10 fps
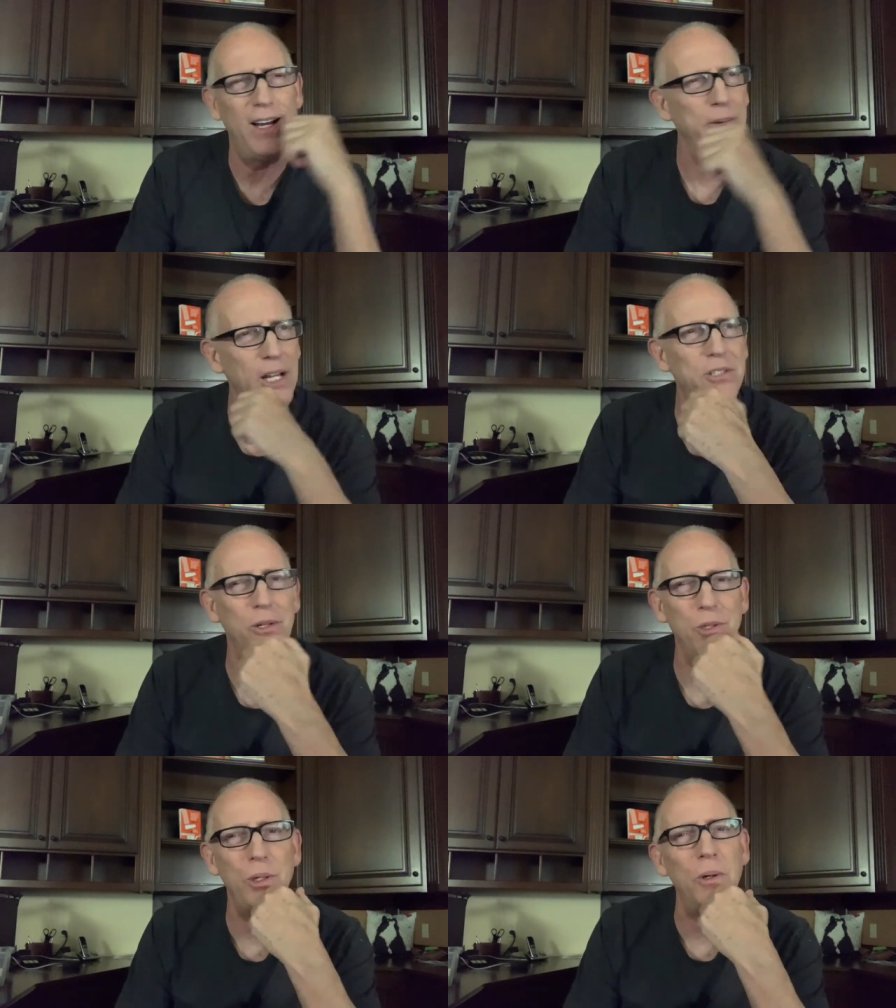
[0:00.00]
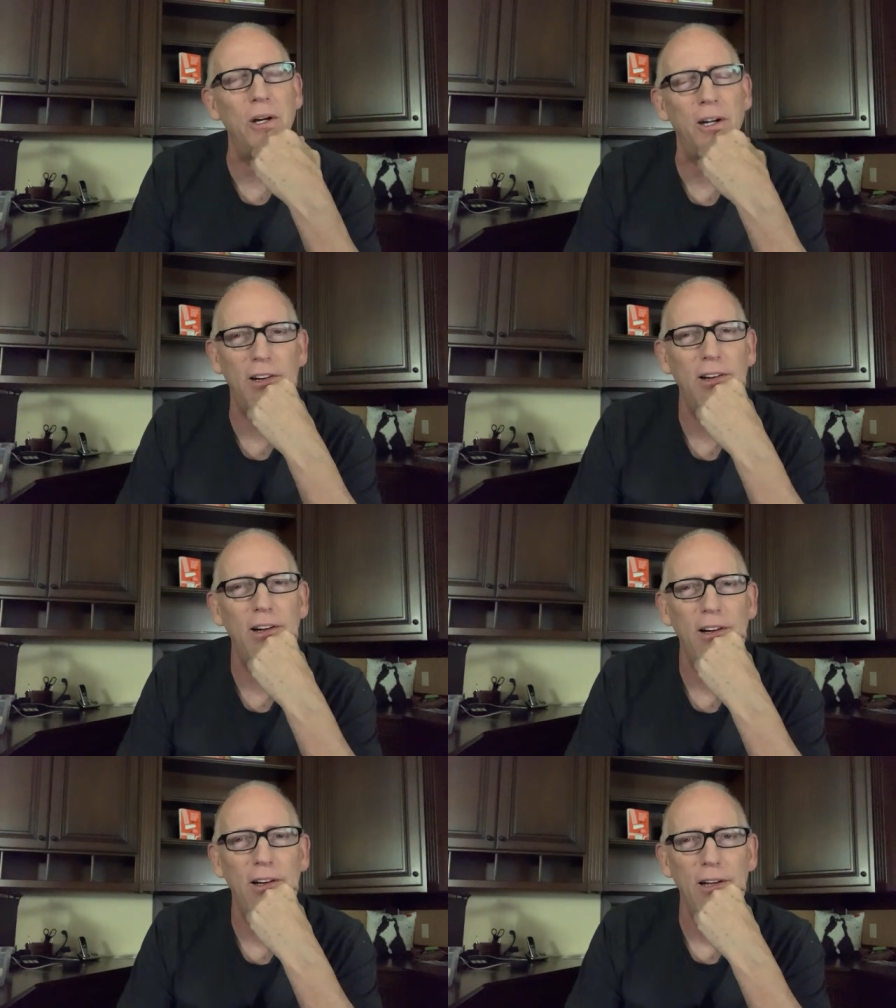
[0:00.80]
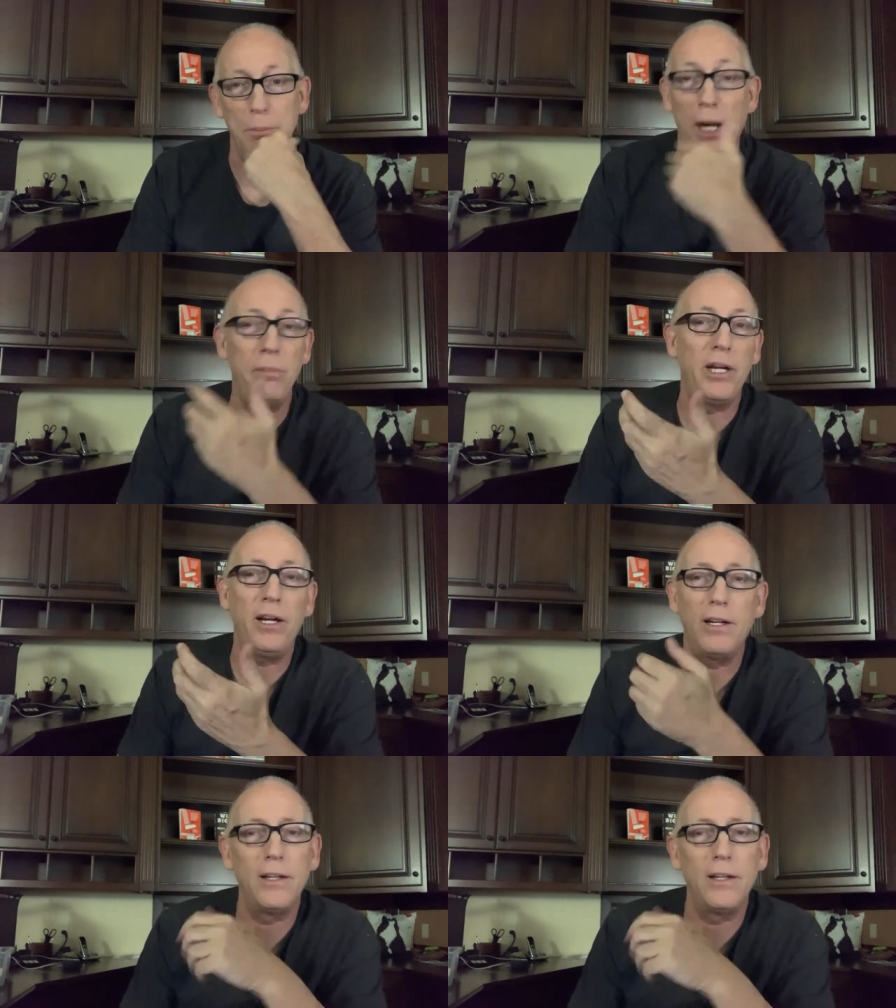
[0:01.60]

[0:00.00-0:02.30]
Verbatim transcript: I'm not so sure. It might be.